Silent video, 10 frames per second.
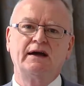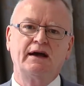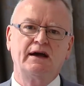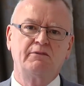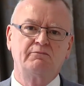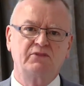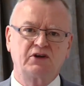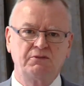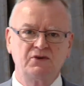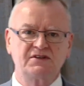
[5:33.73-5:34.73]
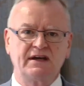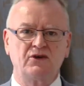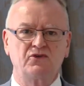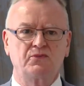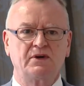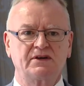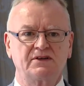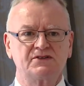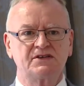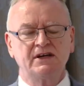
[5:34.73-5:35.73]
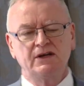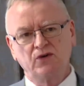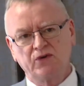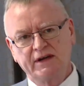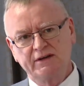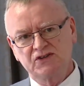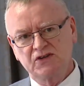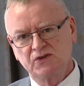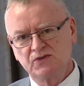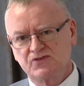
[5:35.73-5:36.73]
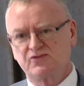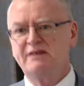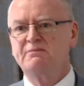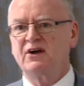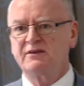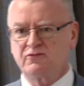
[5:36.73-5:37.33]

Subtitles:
community health workers looking to streamline,